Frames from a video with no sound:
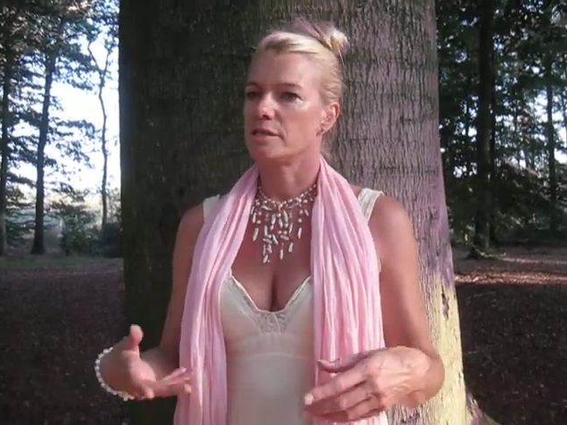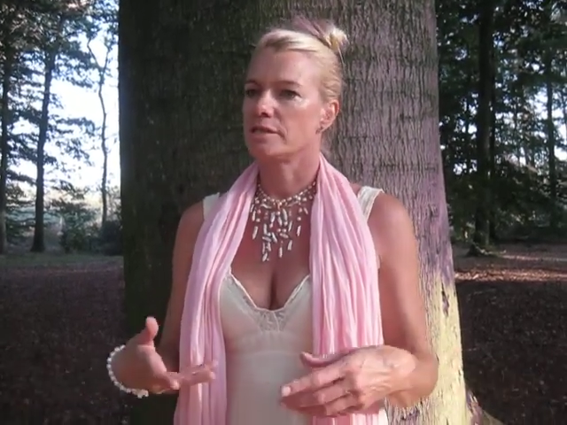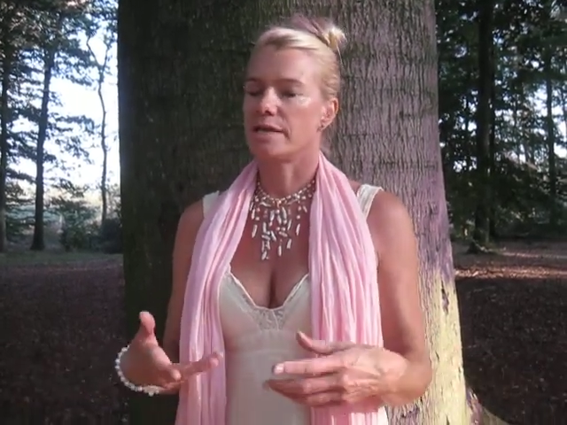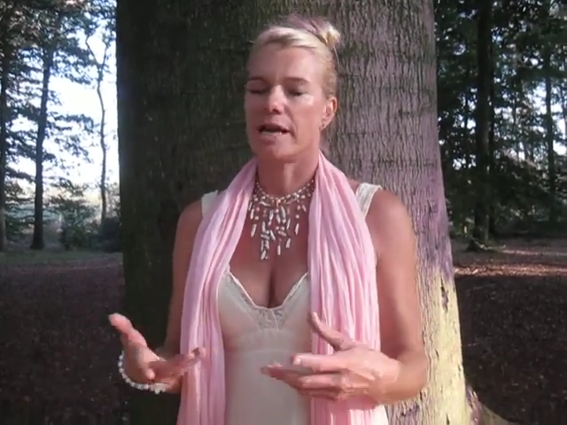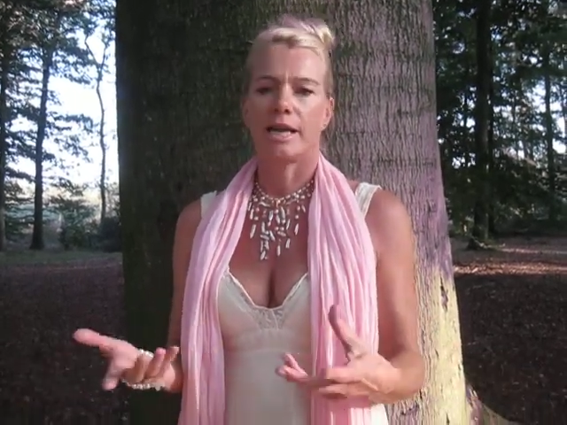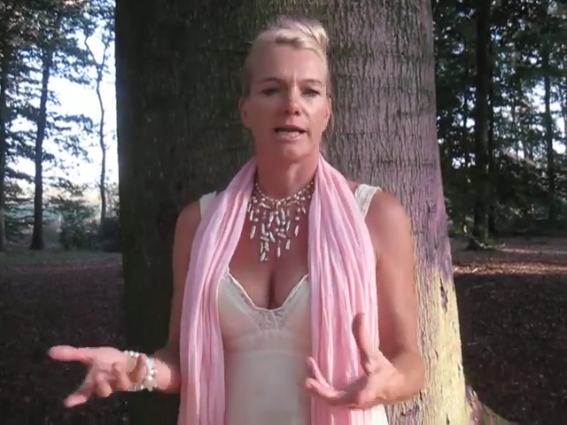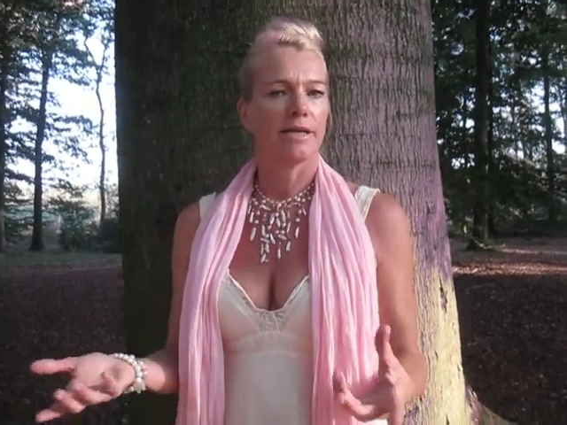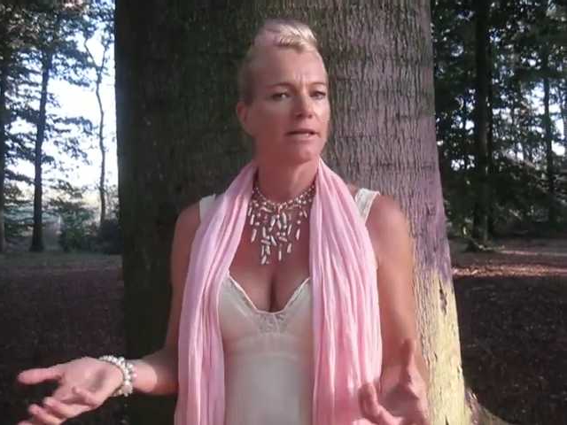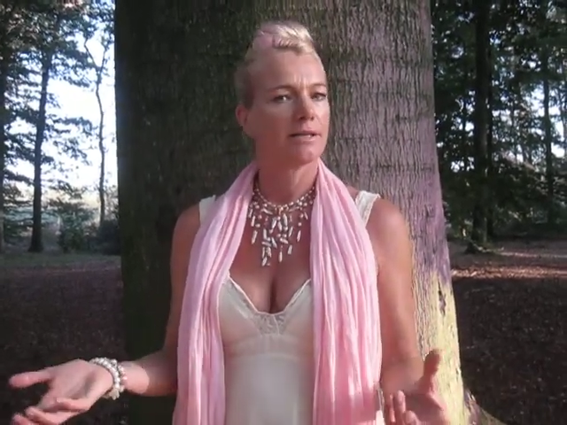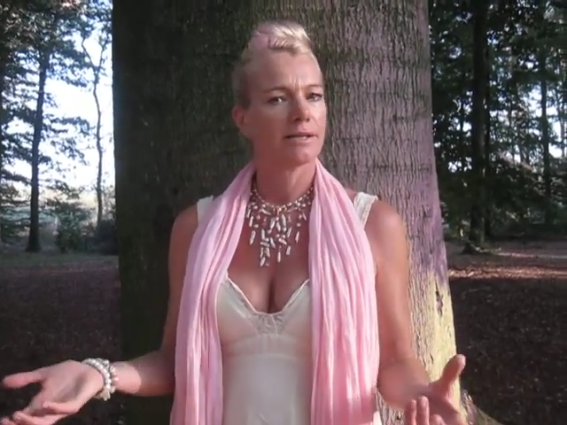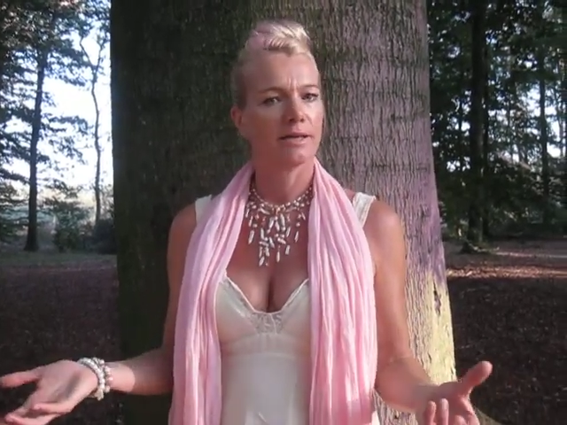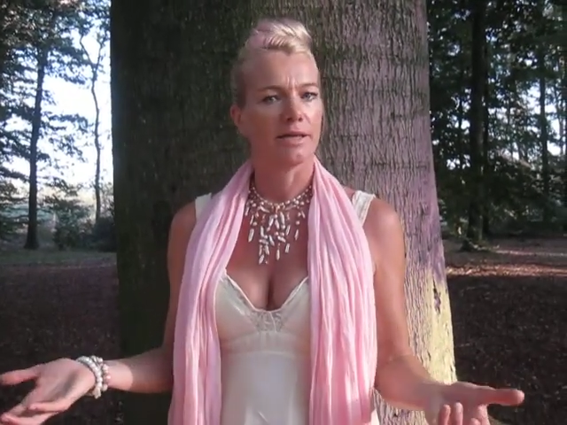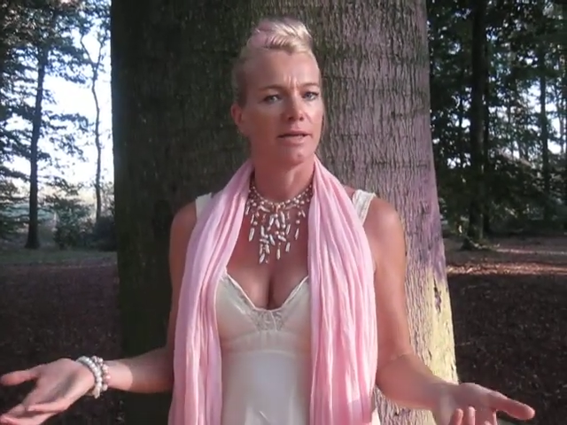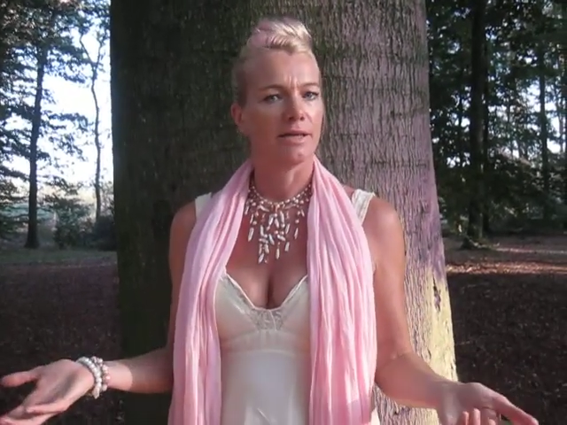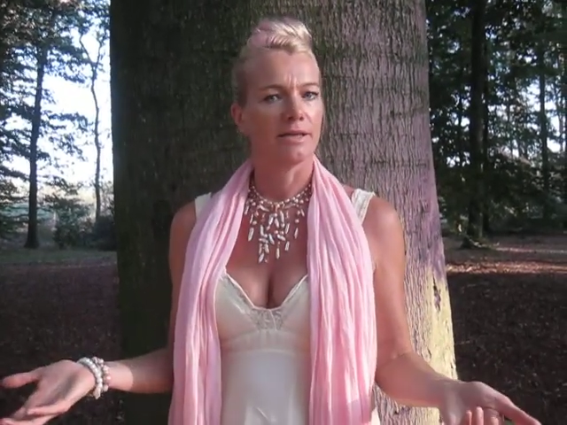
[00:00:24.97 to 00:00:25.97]
telling
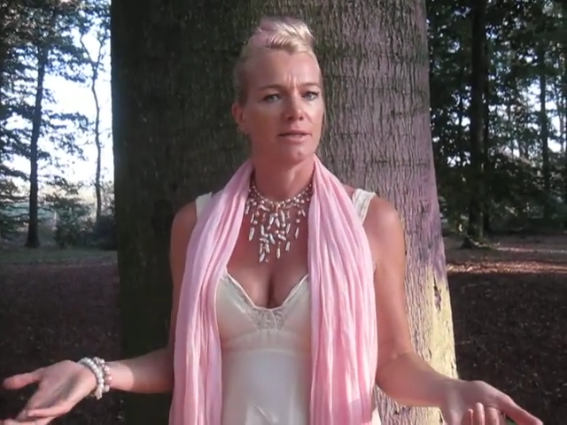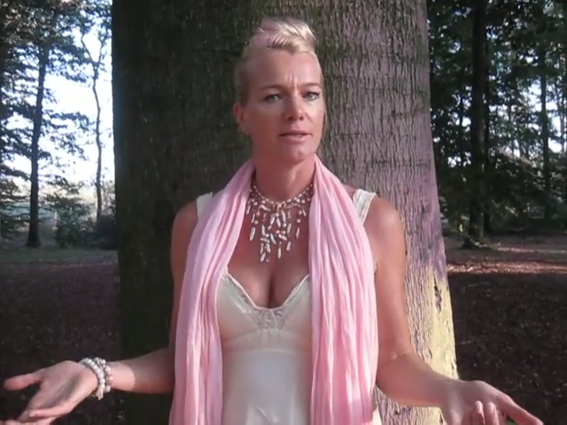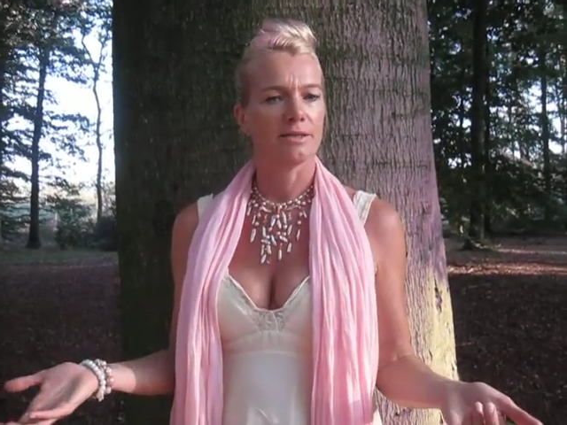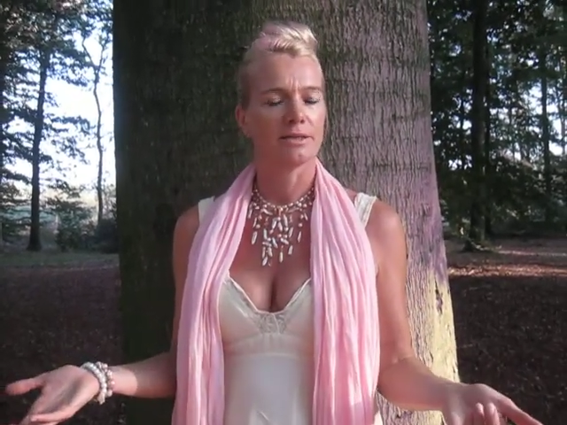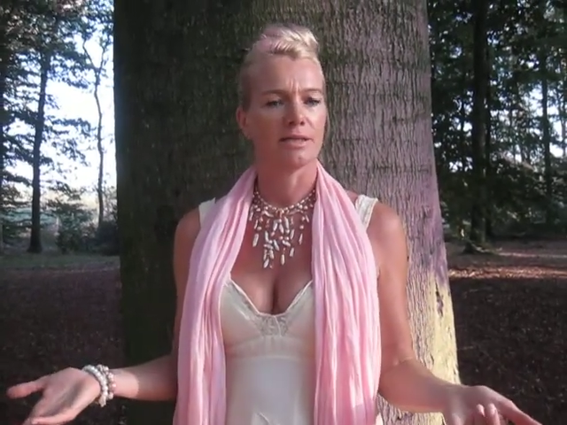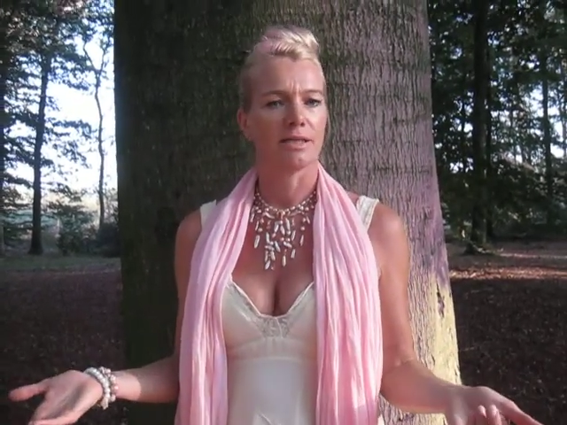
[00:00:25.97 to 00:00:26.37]
things,